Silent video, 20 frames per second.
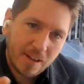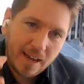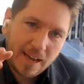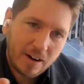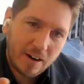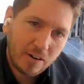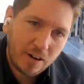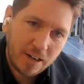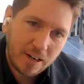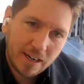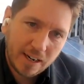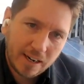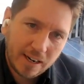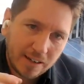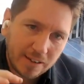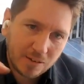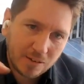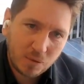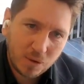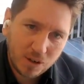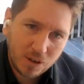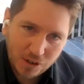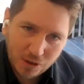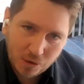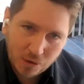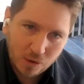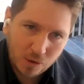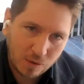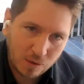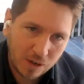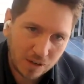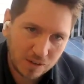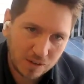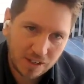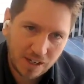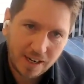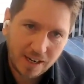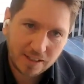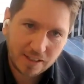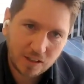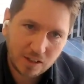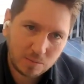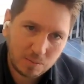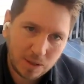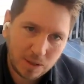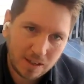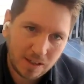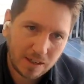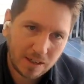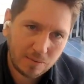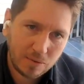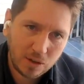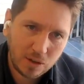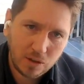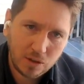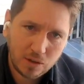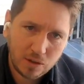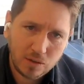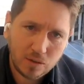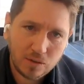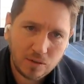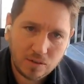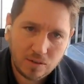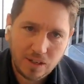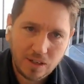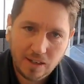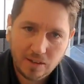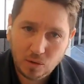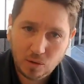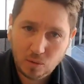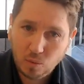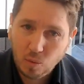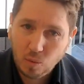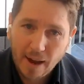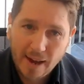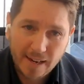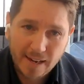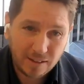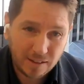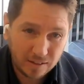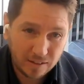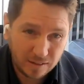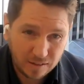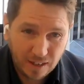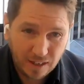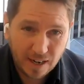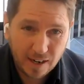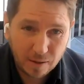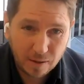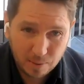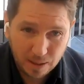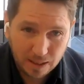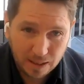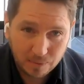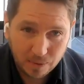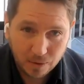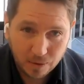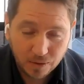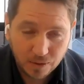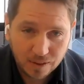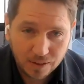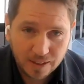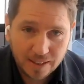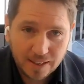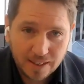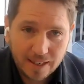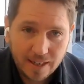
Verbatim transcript: area where the court won't touch has become used as a way to scare people.